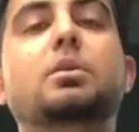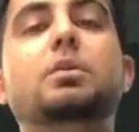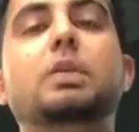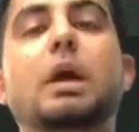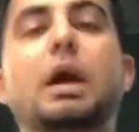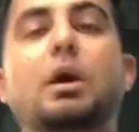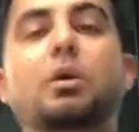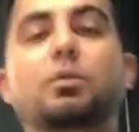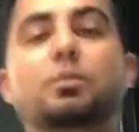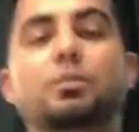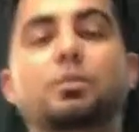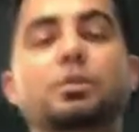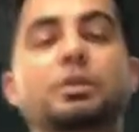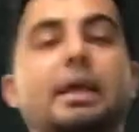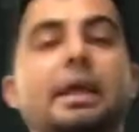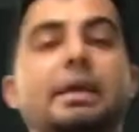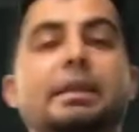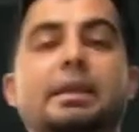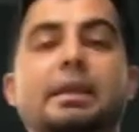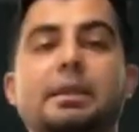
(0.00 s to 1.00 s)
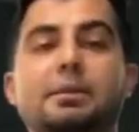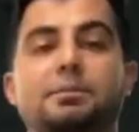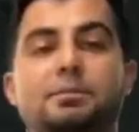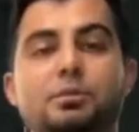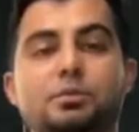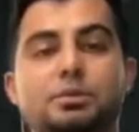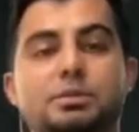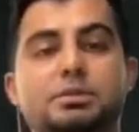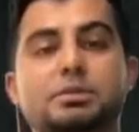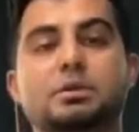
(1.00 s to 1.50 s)
on output and
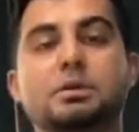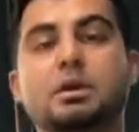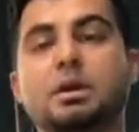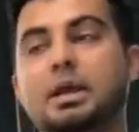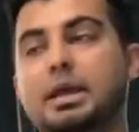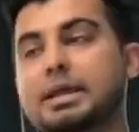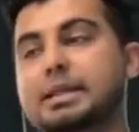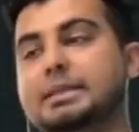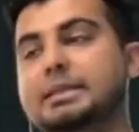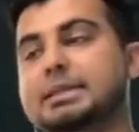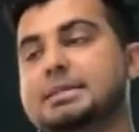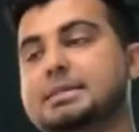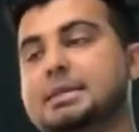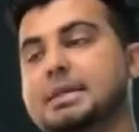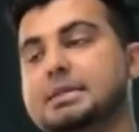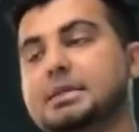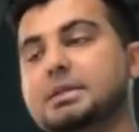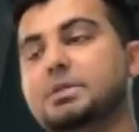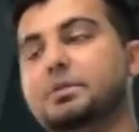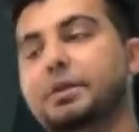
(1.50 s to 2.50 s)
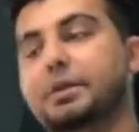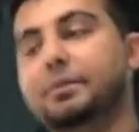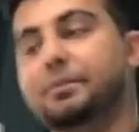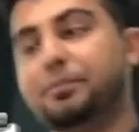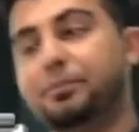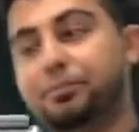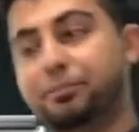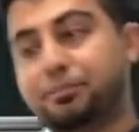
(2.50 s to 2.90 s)
inputs in this category.